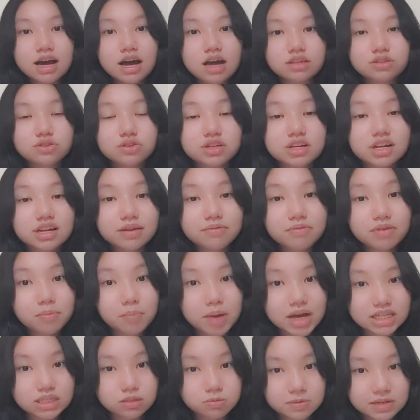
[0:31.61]
to deliver
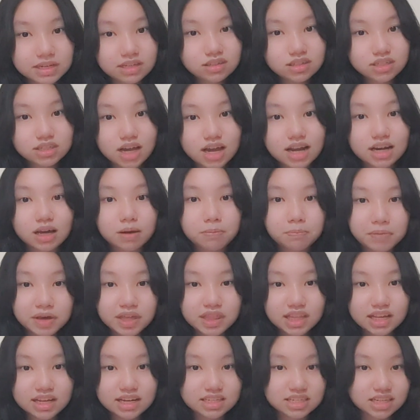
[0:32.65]
my speech and compete
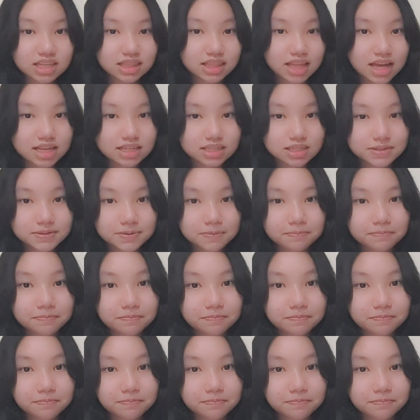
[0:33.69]
in this contest.